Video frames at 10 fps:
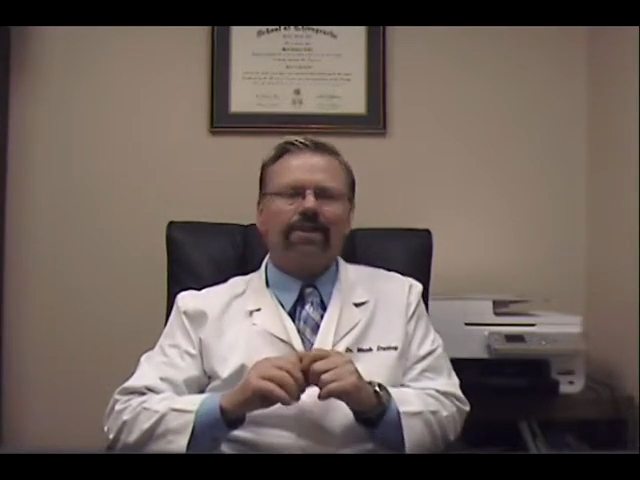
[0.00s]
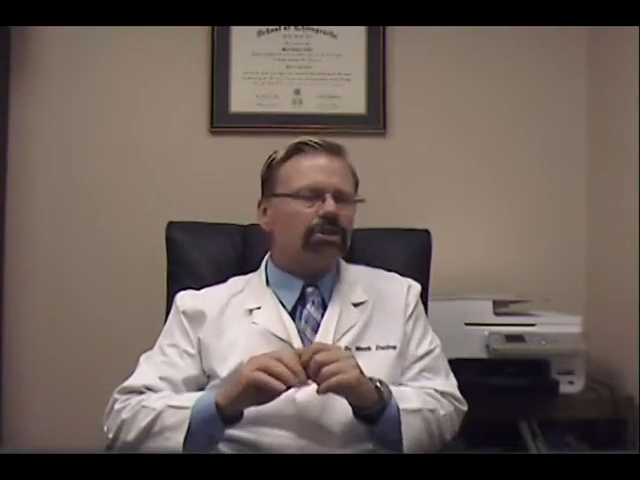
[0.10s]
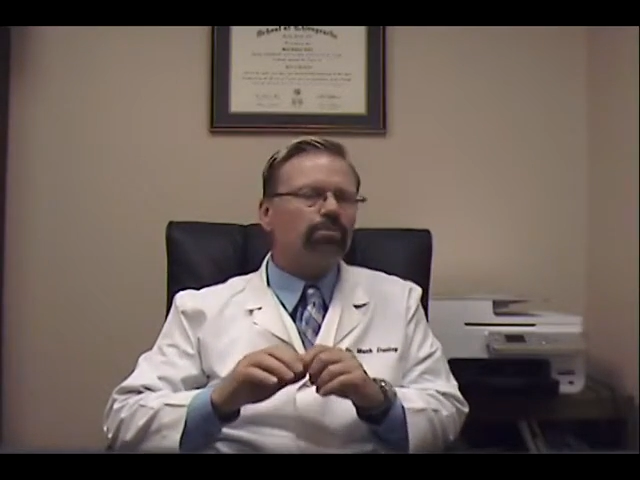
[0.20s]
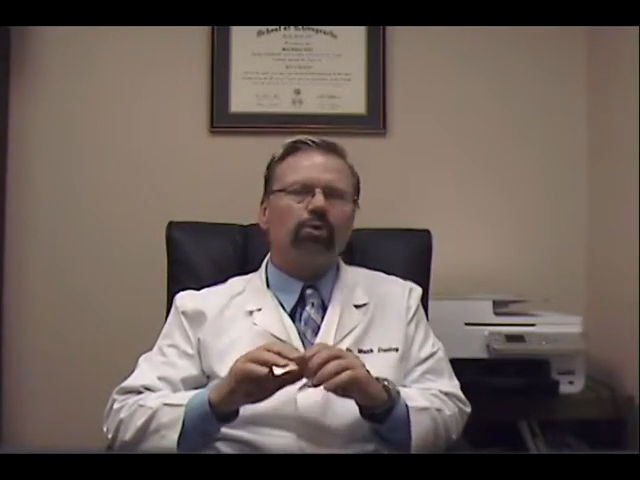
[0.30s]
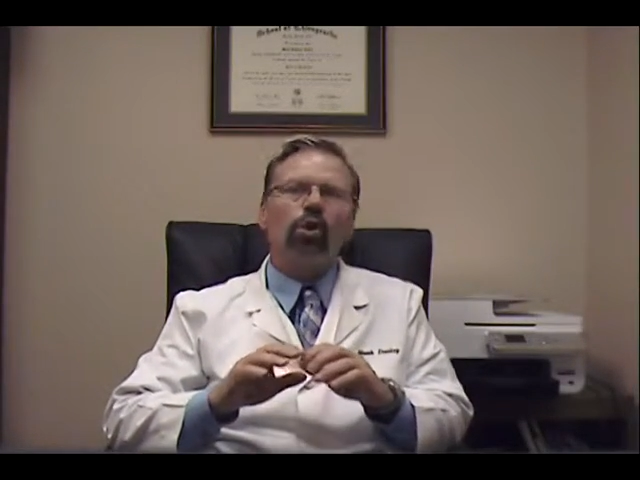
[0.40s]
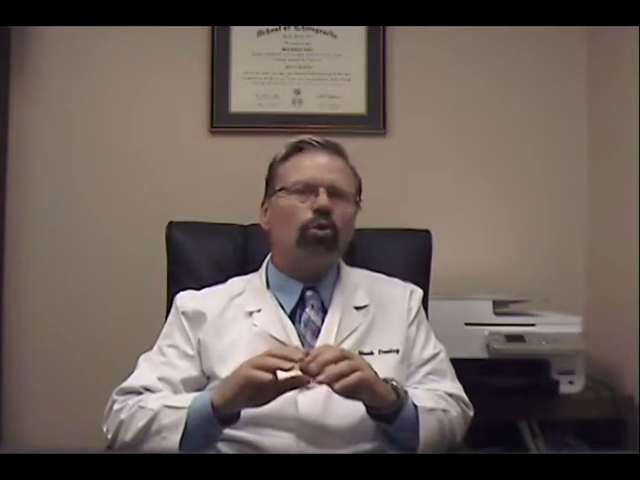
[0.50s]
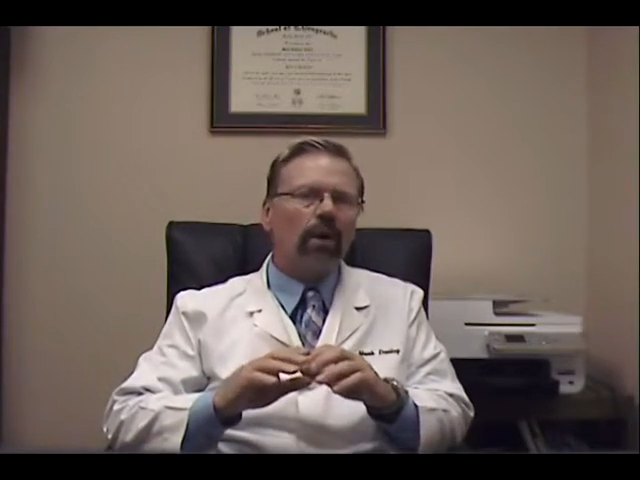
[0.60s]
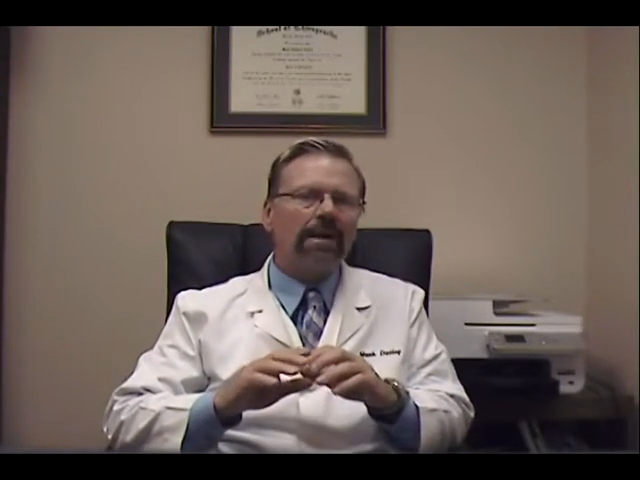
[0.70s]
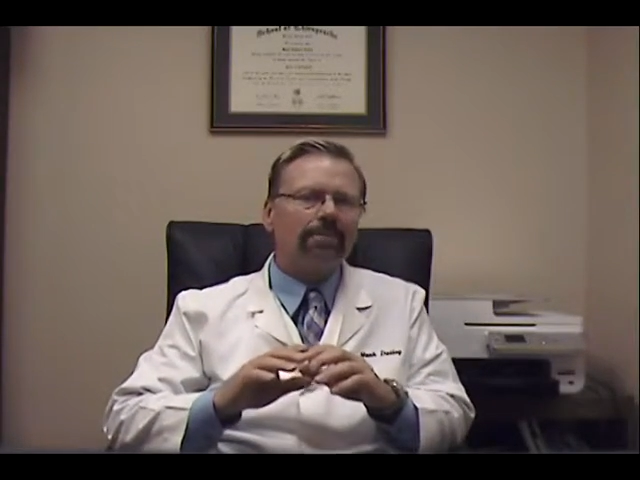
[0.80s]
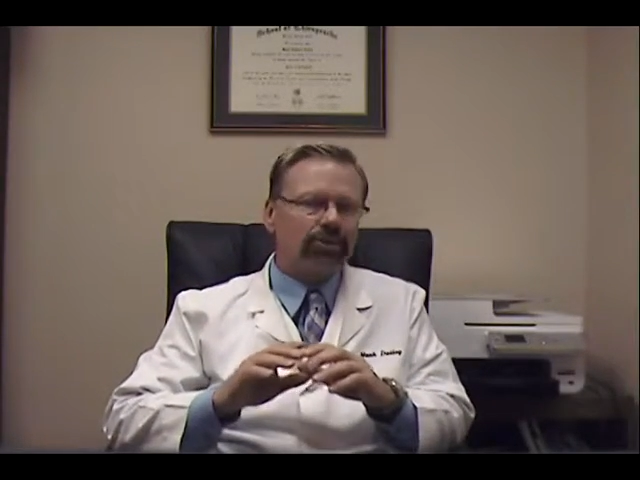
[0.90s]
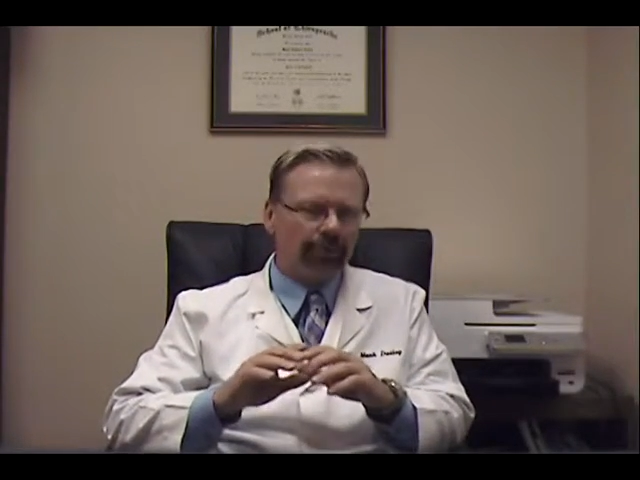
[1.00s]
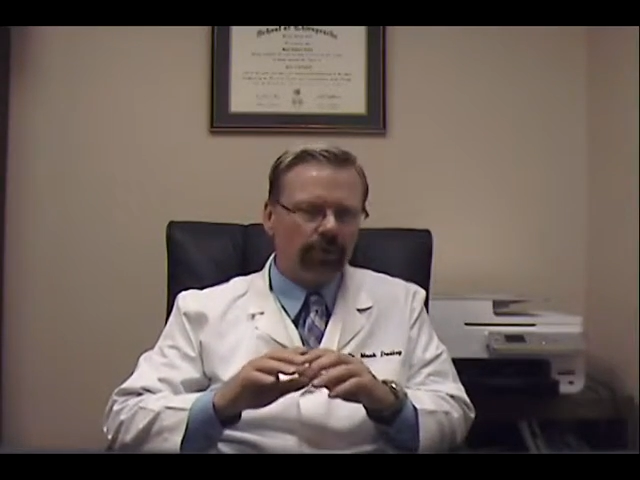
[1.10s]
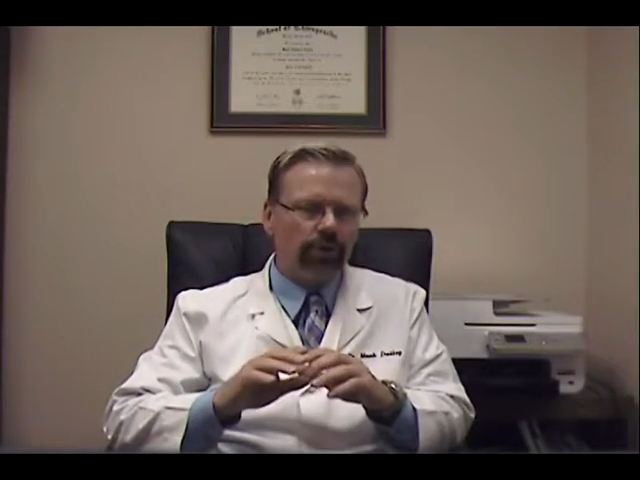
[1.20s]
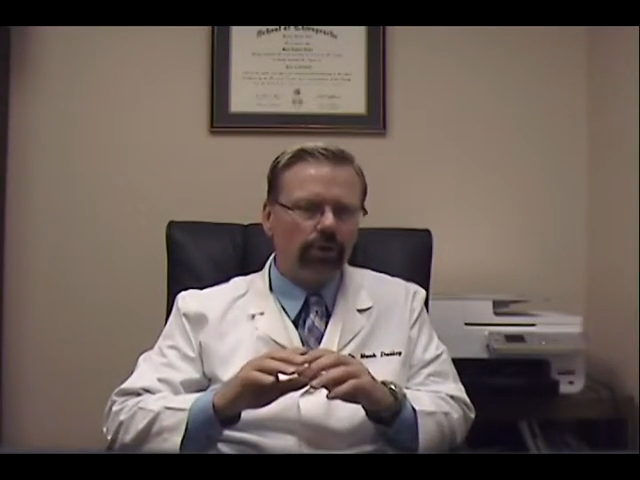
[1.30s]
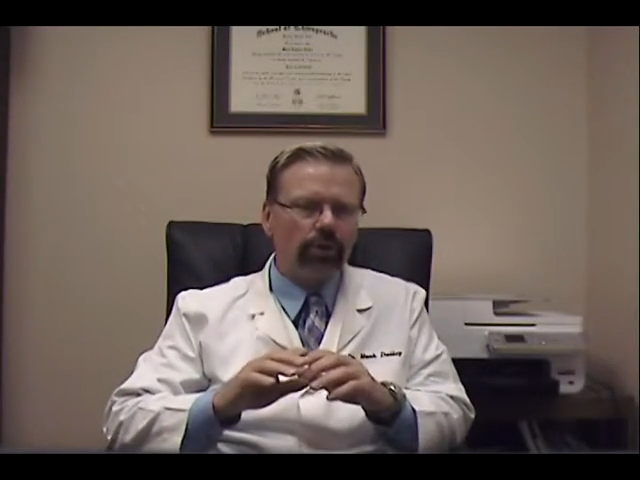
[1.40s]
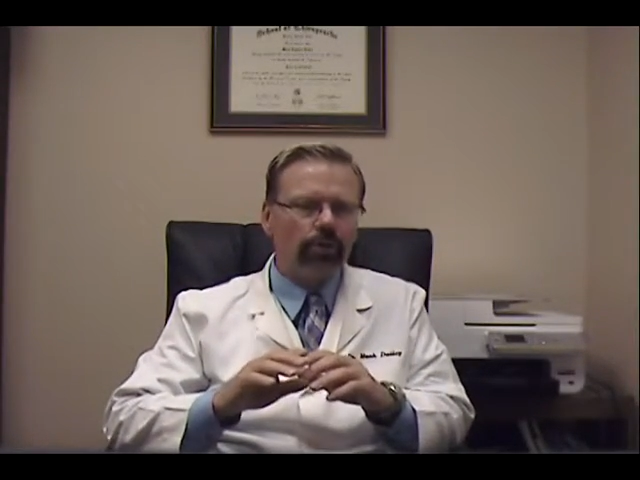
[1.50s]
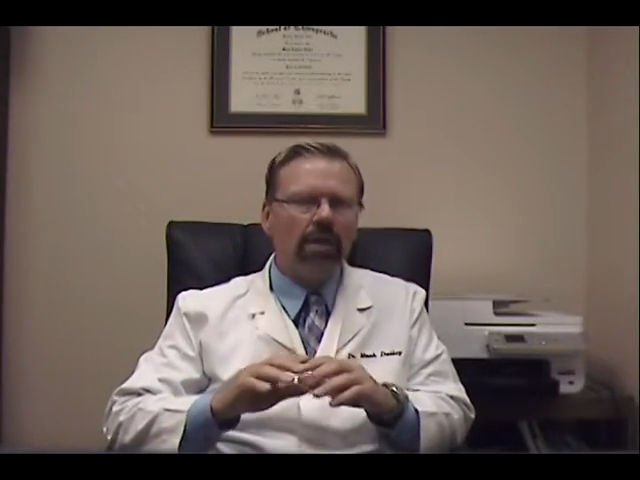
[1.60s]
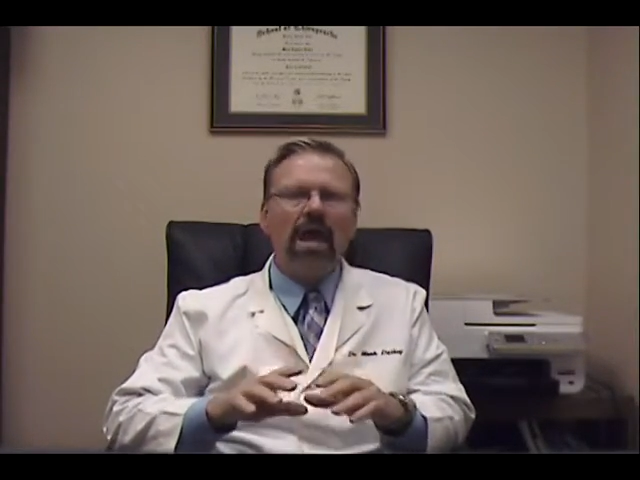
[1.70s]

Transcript: this program is for you.